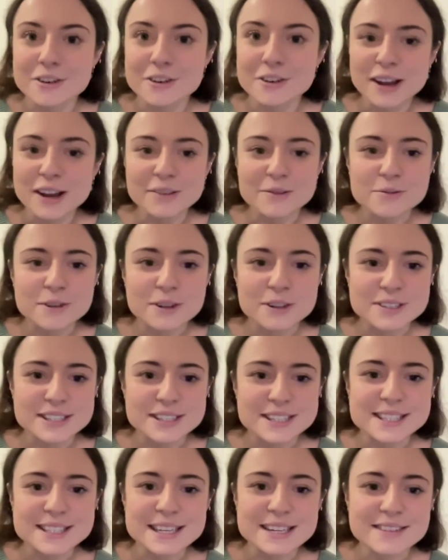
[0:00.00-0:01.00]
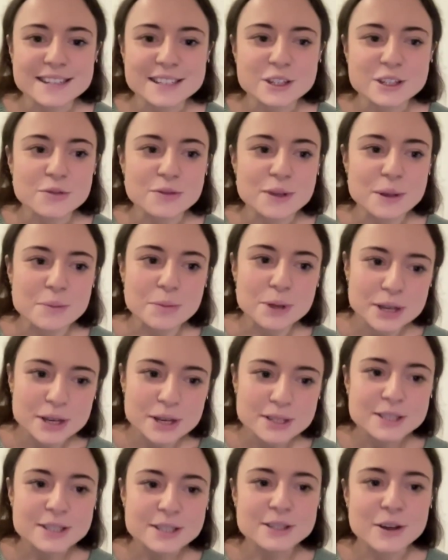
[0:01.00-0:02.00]
The grant funds a series of
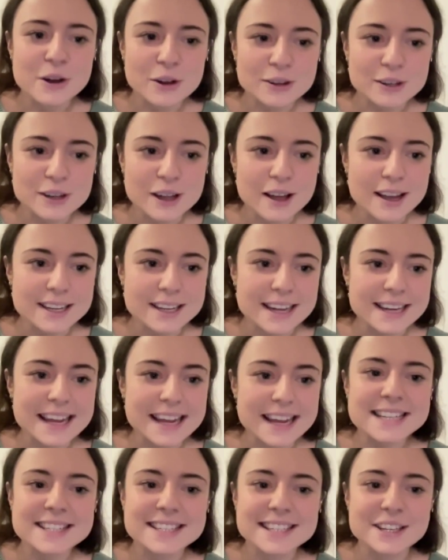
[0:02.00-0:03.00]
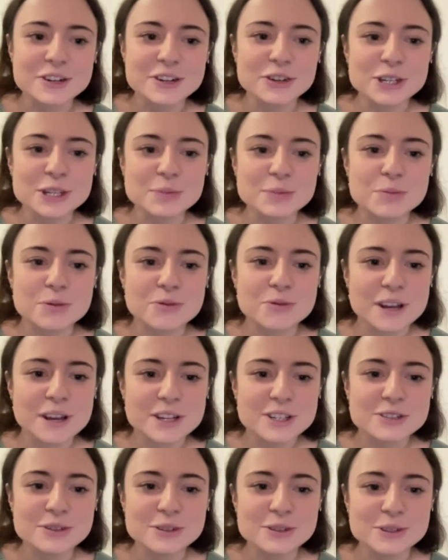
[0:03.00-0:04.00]
in-person, online, and asynchronous
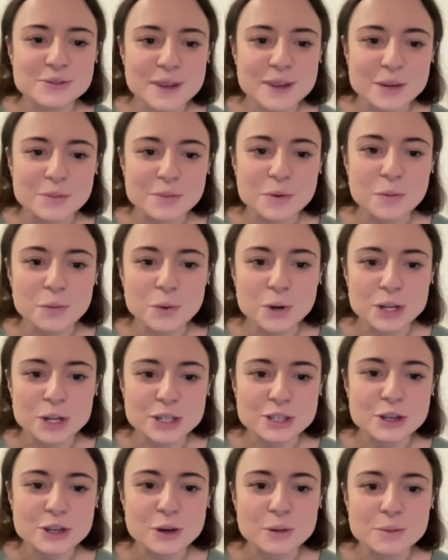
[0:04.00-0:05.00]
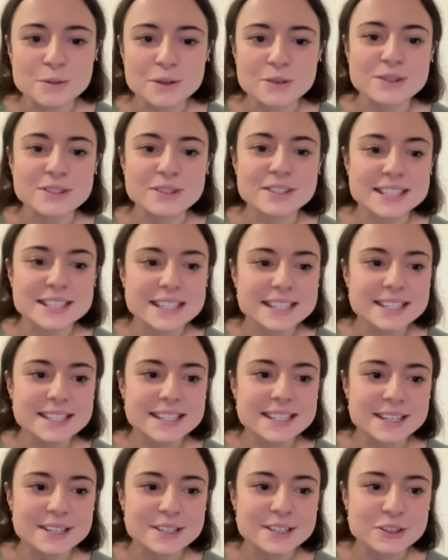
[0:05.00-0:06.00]
professional development workshops on
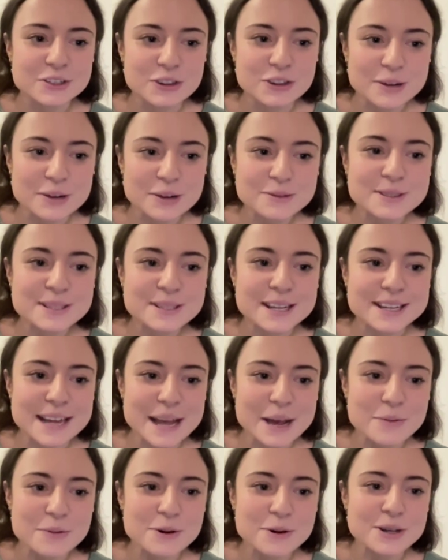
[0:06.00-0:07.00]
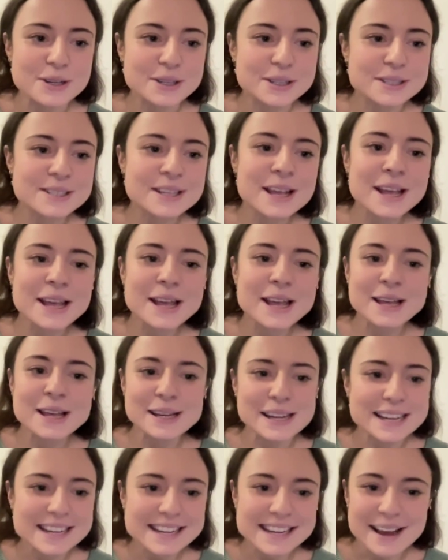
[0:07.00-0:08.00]
statistics, graphs and networks,
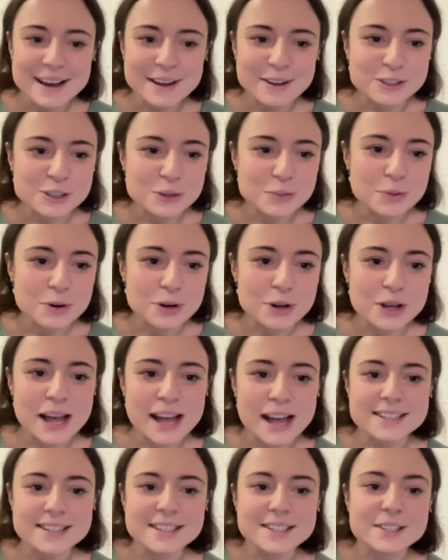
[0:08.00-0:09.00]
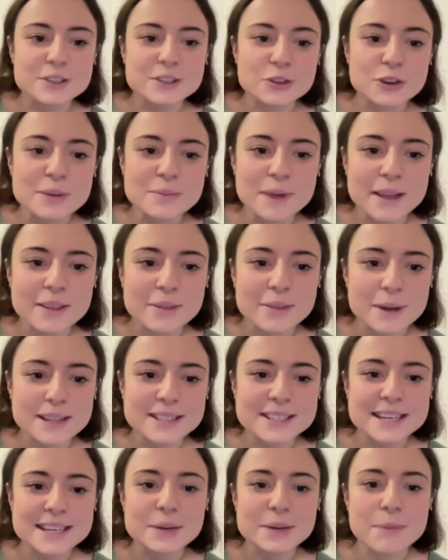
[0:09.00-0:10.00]
linear algebra, and discrete
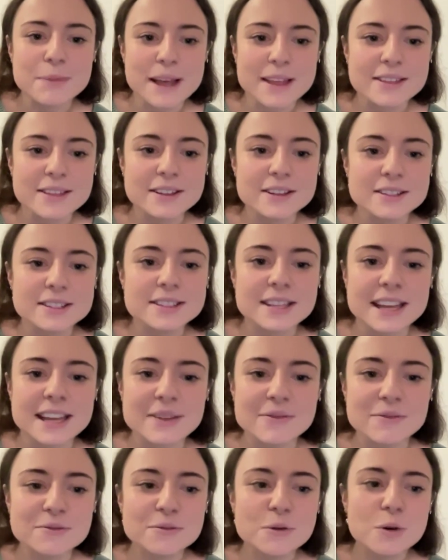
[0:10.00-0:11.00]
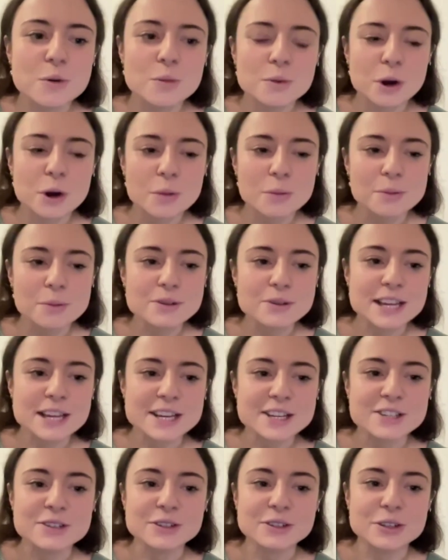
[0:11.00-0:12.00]
mathematic methods that inform
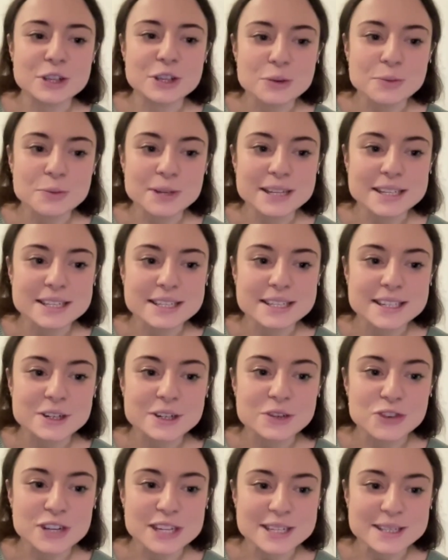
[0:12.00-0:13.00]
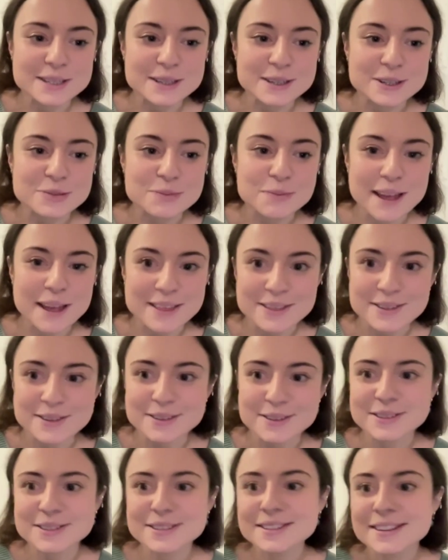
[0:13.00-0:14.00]
computational humanistic research
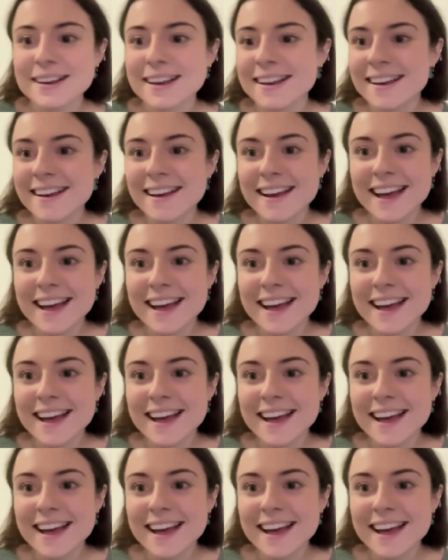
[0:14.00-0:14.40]
methods.